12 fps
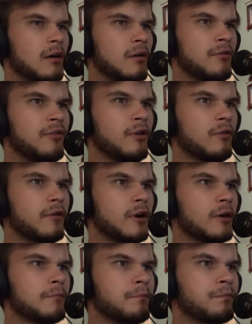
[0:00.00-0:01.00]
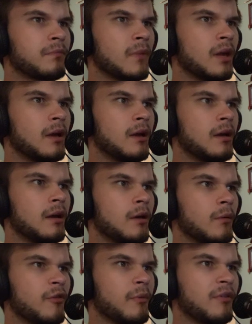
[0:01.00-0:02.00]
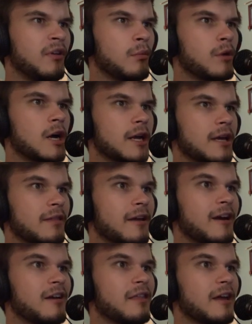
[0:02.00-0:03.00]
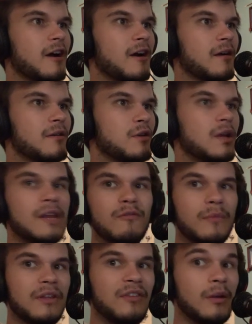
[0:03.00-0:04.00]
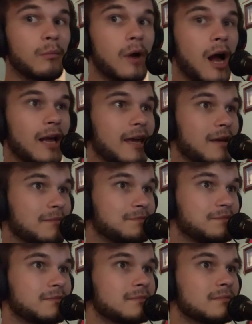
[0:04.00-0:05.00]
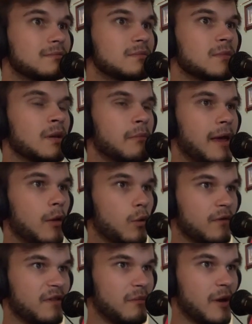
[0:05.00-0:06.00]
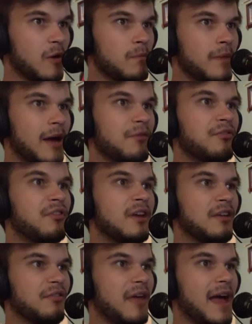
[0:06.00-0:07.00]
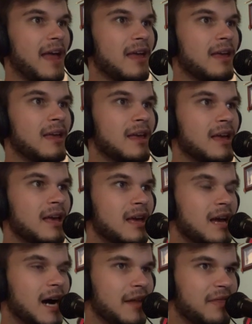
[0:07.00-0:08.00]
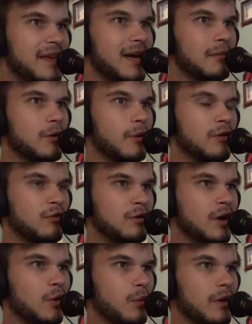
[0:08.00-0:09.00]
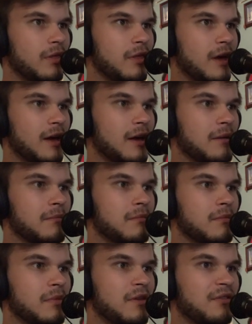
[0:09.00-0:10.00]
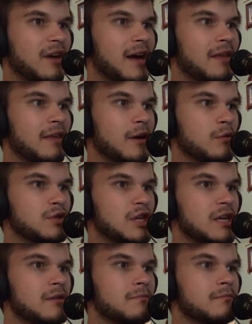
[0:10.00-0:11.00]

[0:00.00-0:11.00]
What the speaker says: Silver. Where's my Team Rocket? There they are. You could even be Team Rocket. Male or female. How sick is that? I think I'm going to go with this guy, the OG.